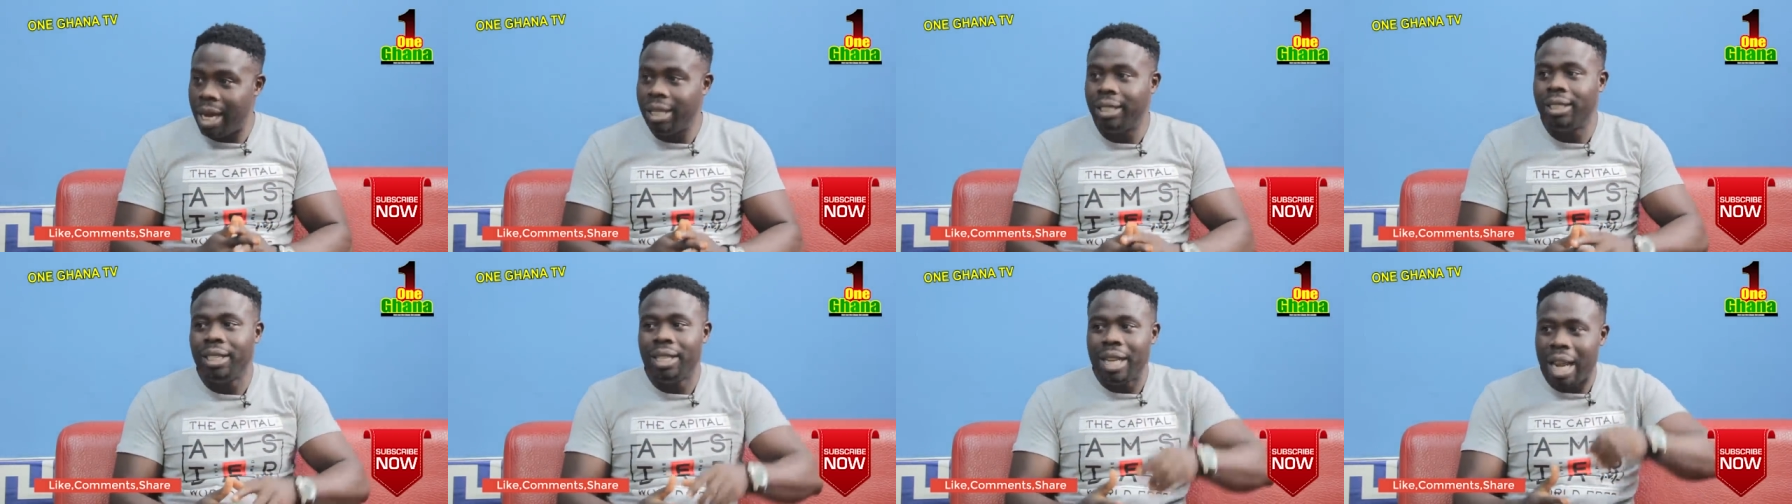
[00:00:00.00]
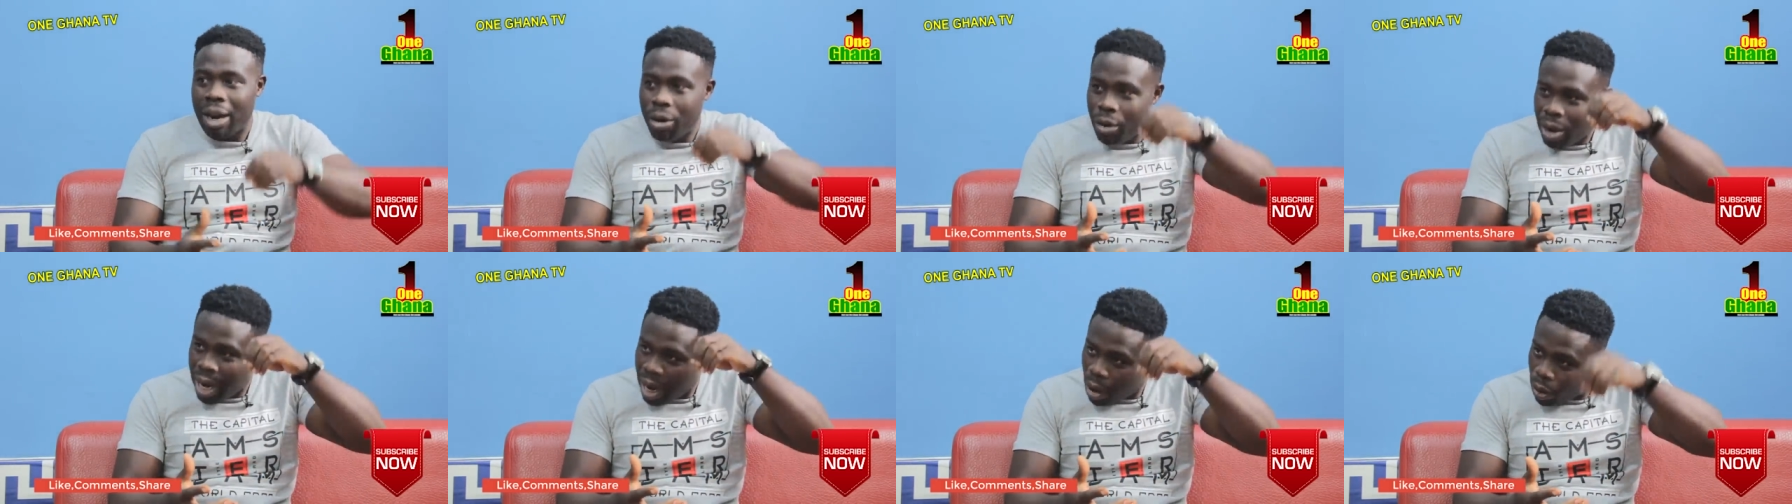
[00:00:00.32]
and
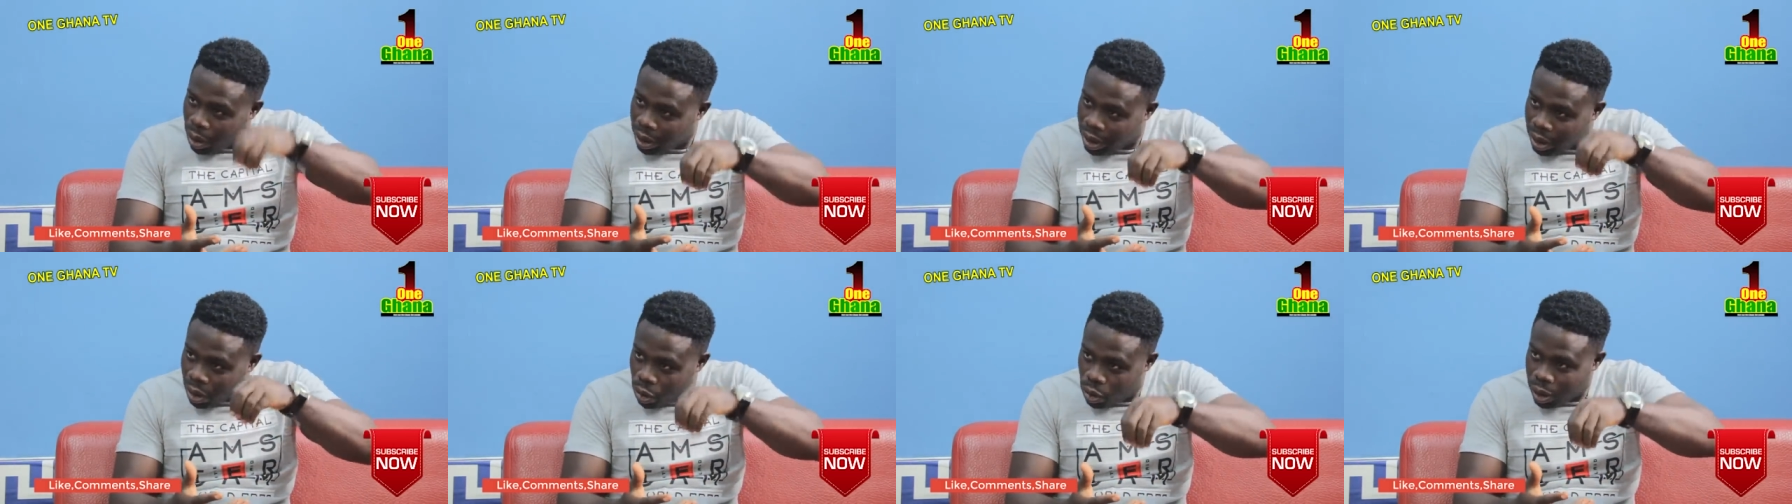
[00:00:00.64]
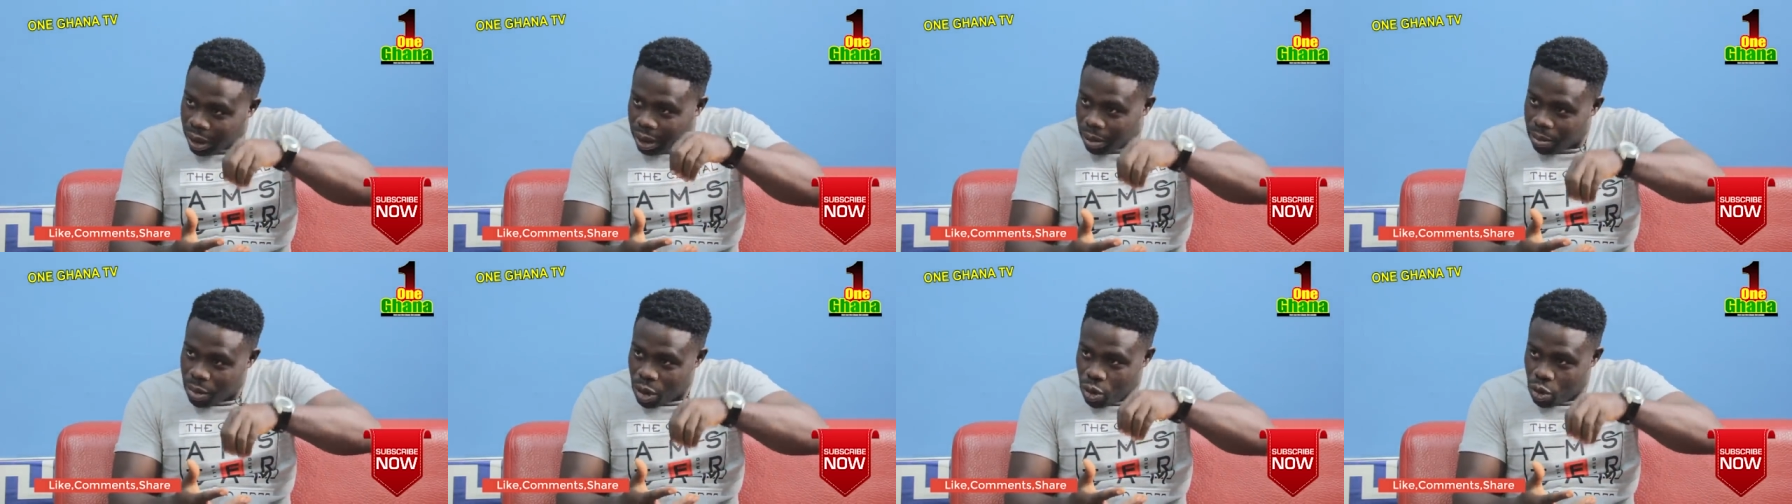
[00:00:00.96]
then was a
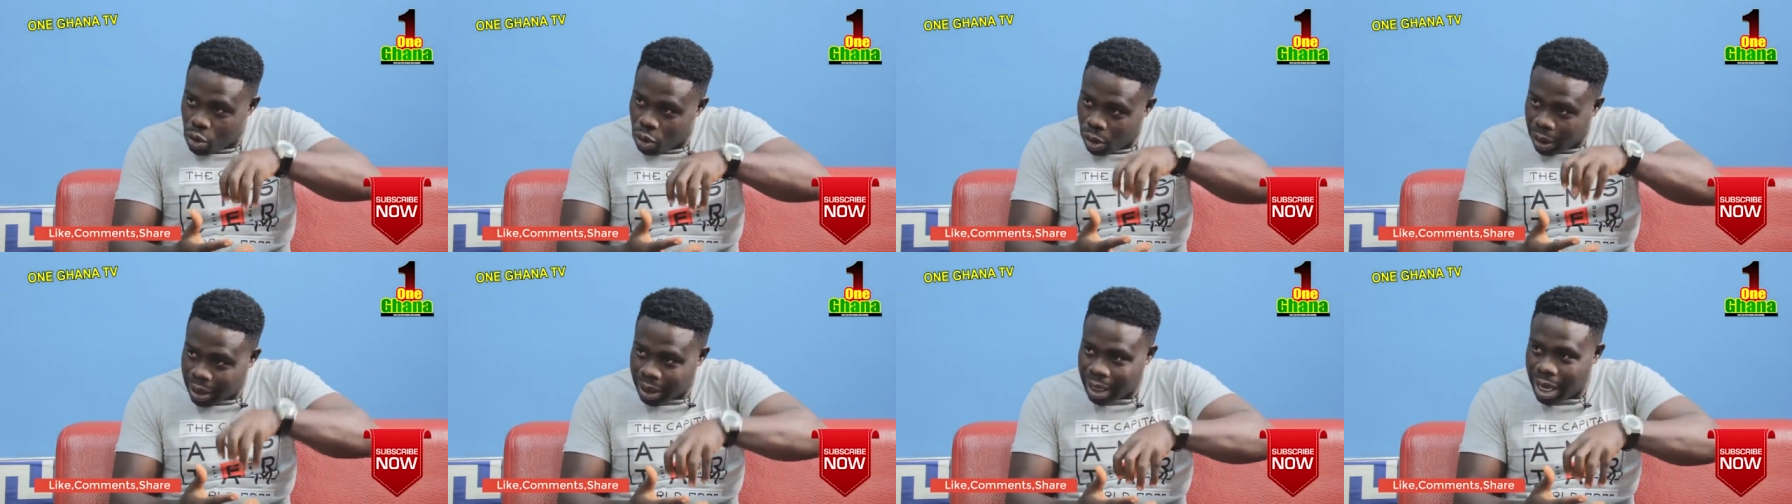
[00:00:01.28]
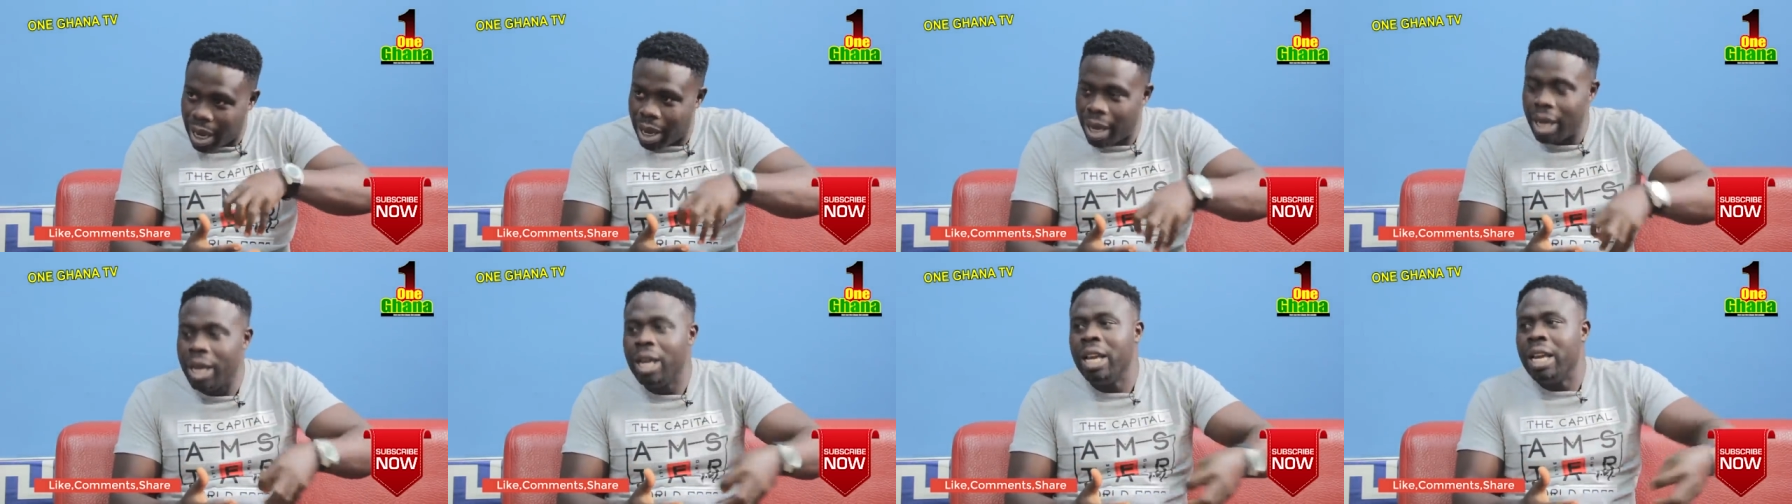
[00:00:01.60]
with me who
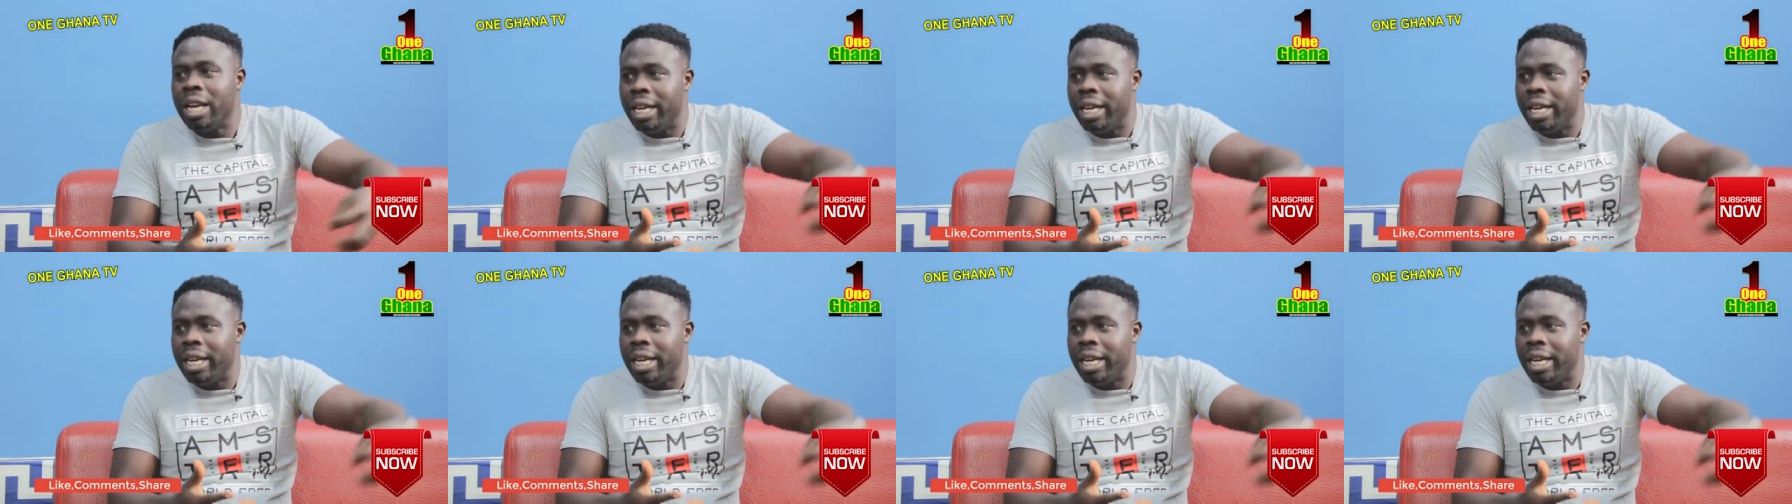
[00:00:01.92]
said,